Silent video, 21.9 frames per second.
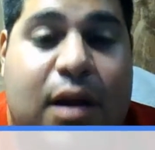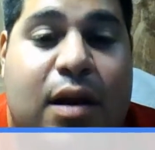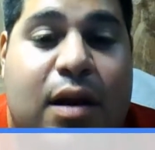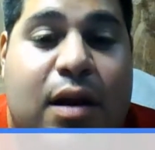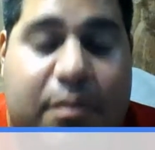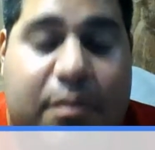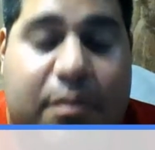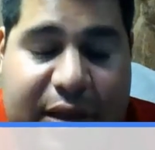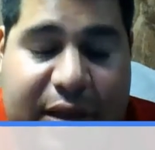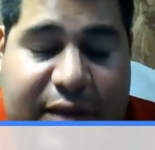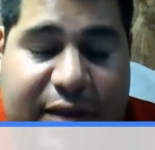
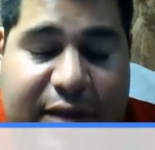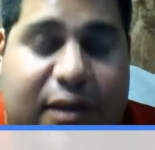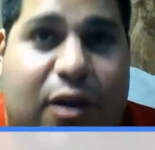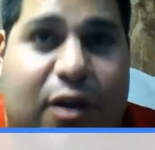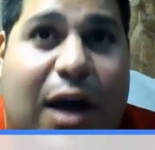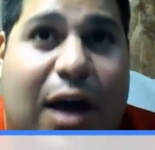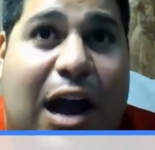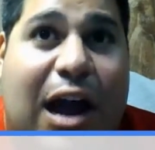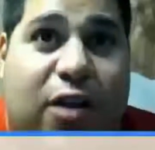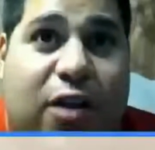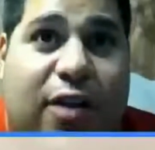Me too. I
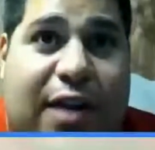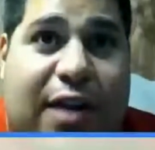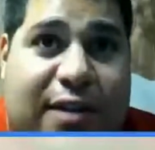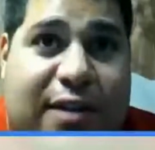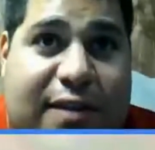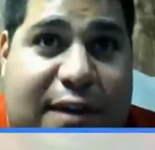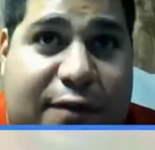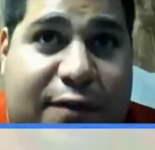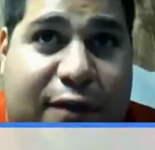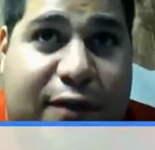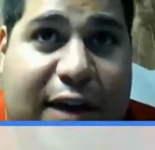heard like the
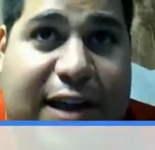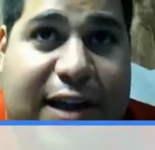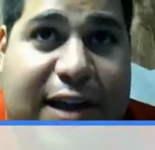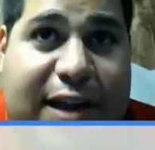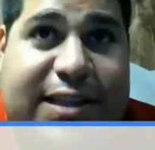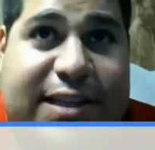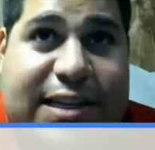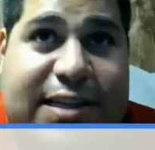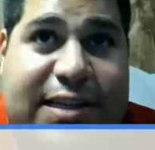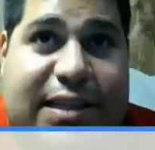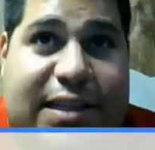defense
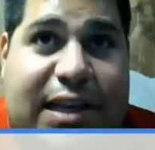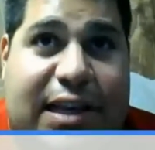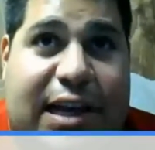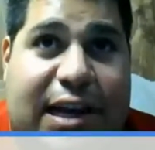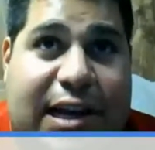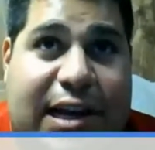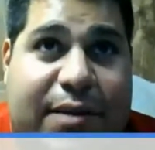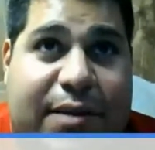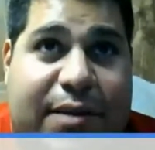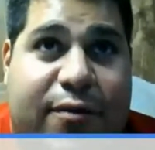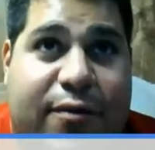is
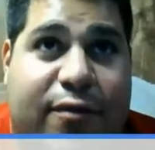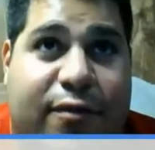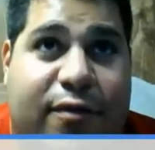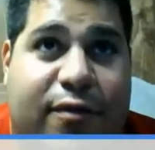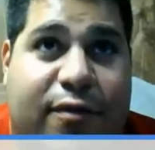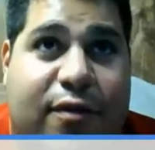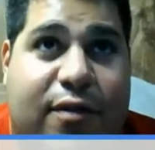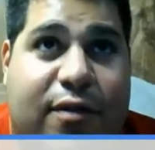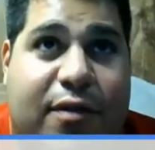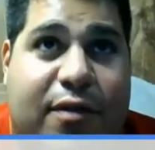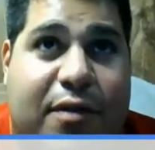
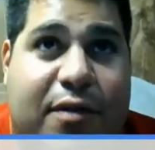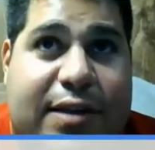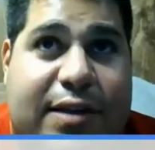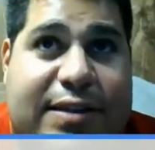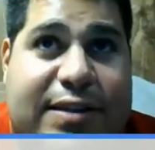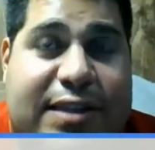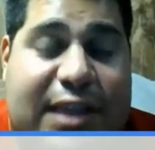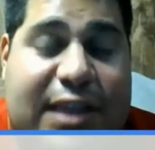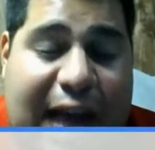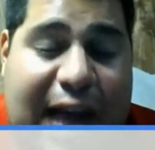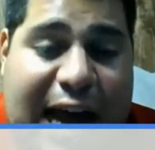
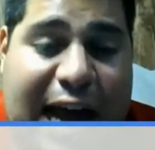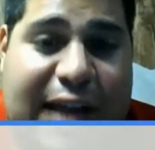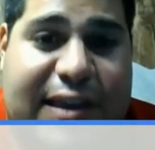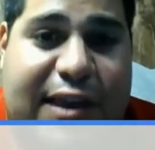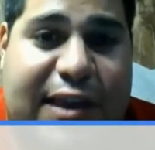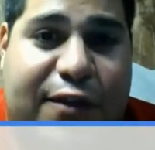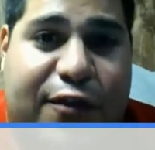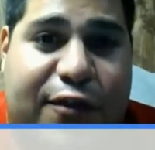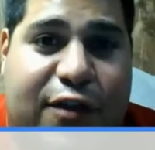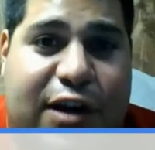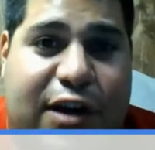kind of
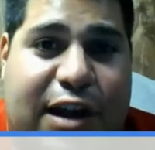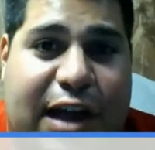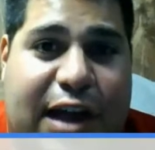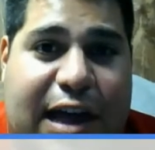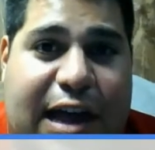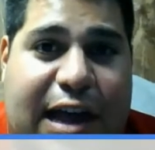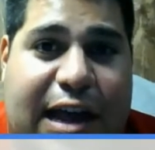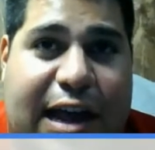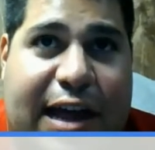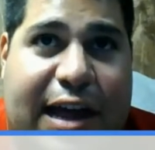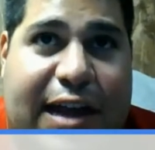different
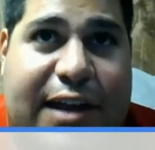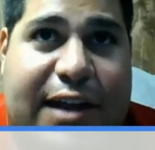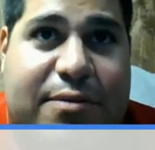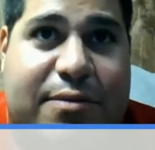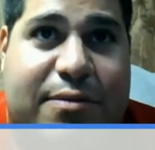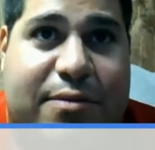and